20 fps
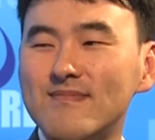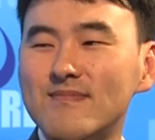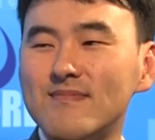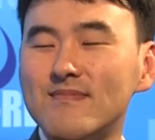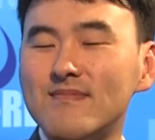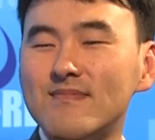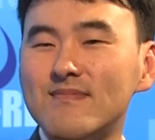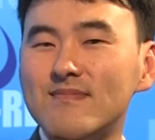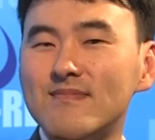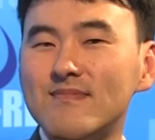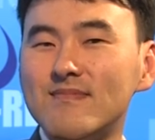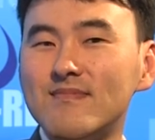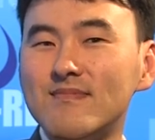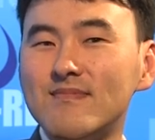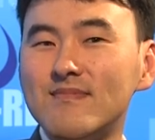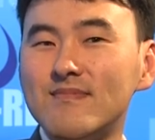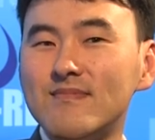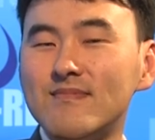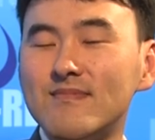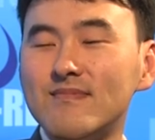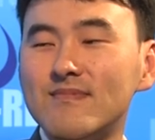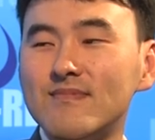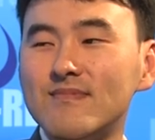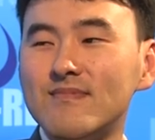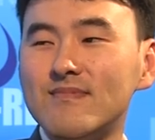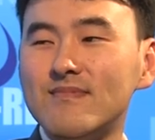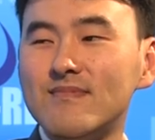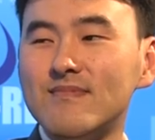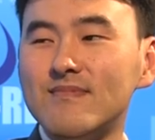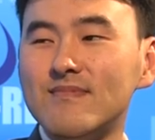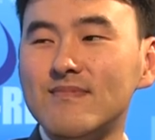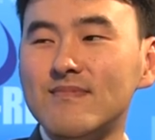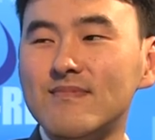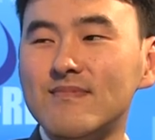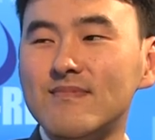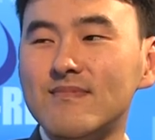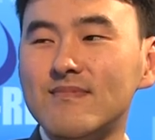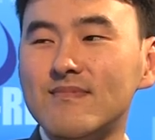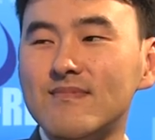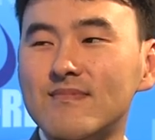
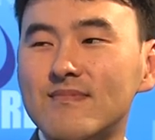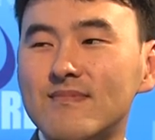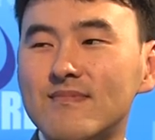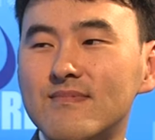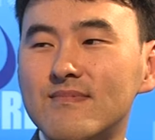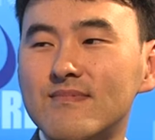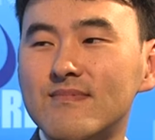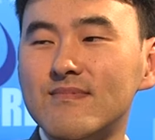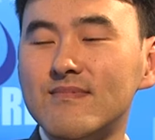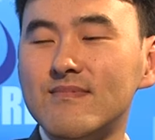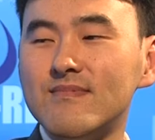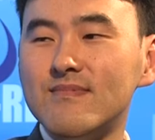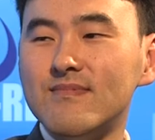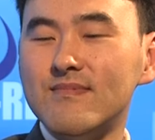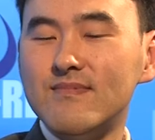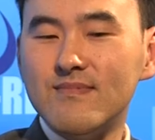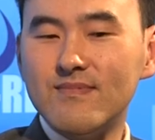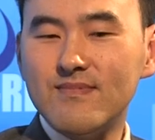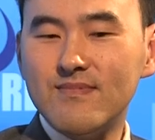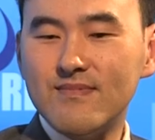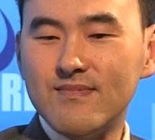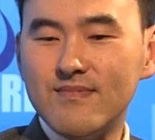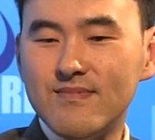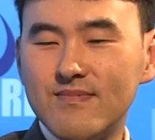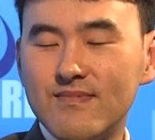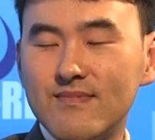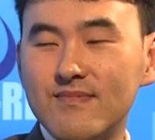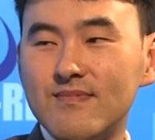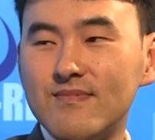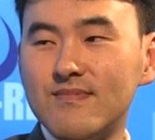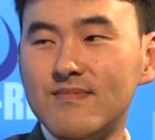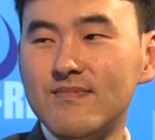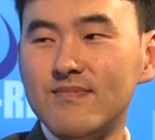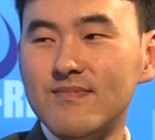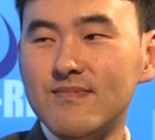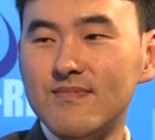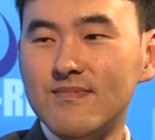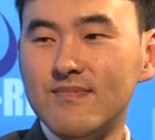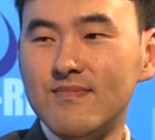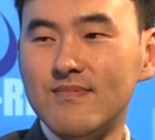
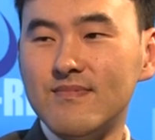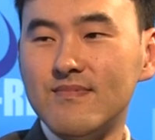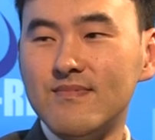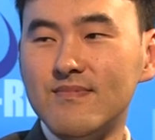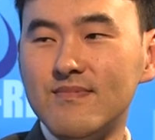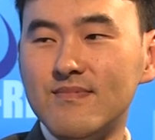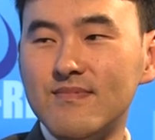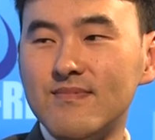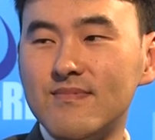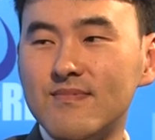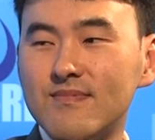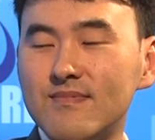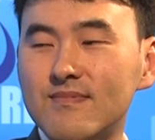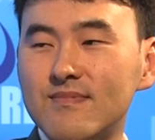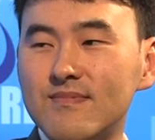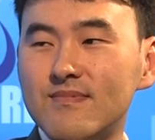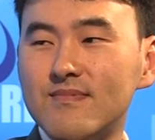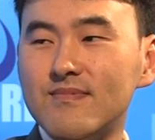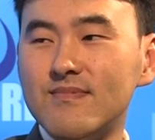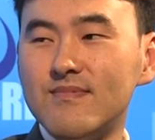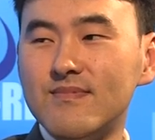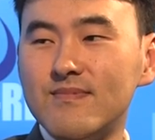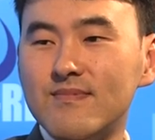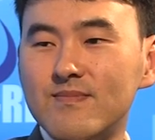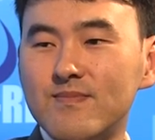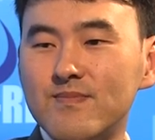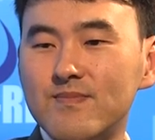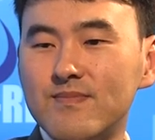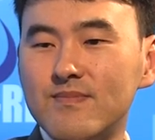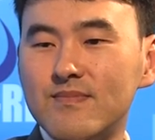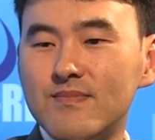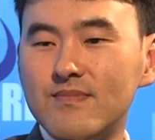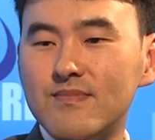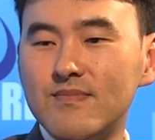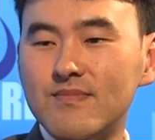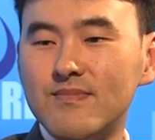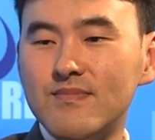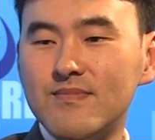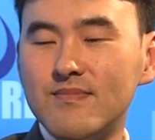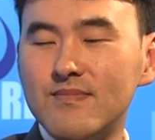
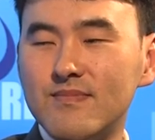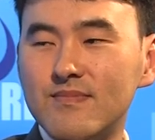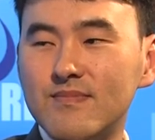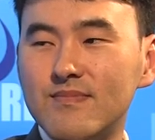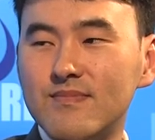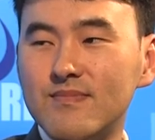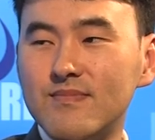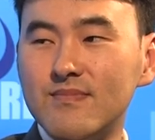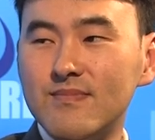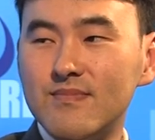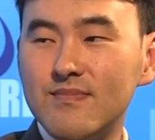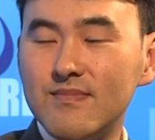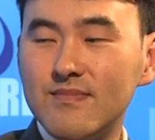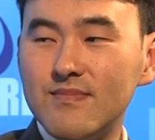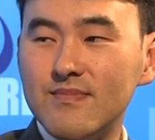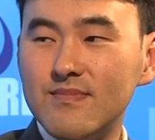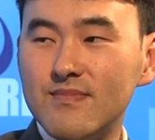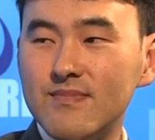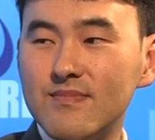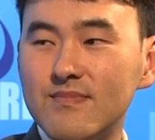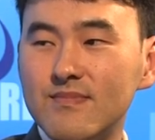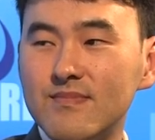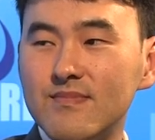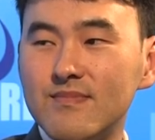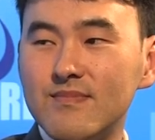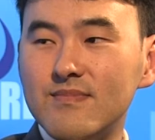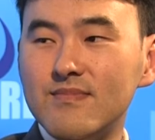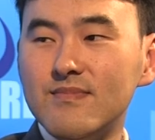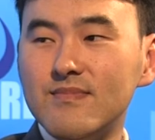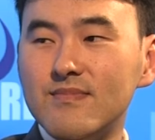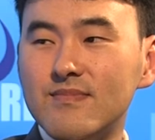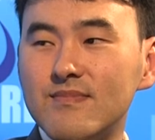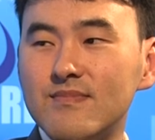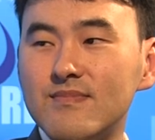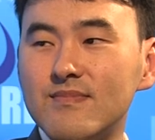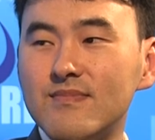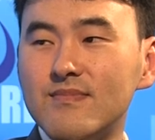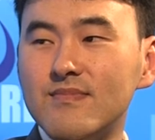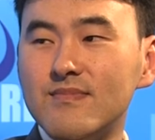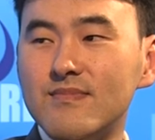This person isn't speaking.